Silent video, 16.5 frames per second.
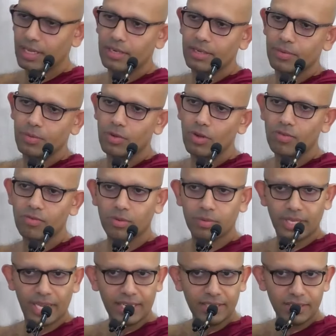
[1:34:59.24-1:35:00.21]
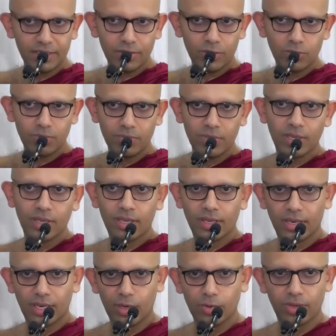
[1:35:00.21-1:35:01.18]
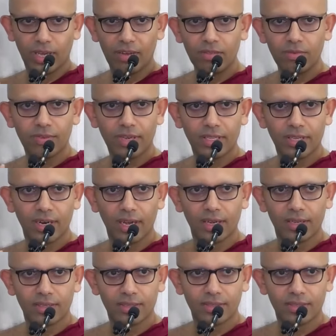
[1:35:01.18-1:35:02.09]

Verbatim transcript: that you got from the entity room. Now you have the Vedana.